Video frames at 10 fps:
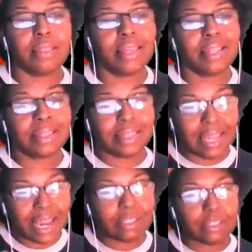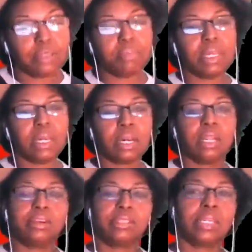then that could be a
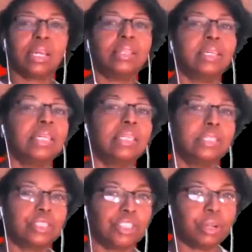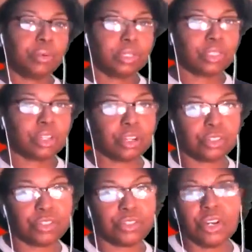clear sign that he needs to check with his
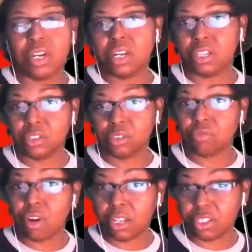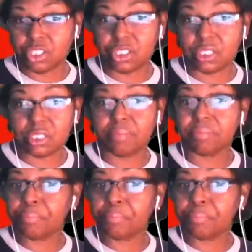doctor, his urologist.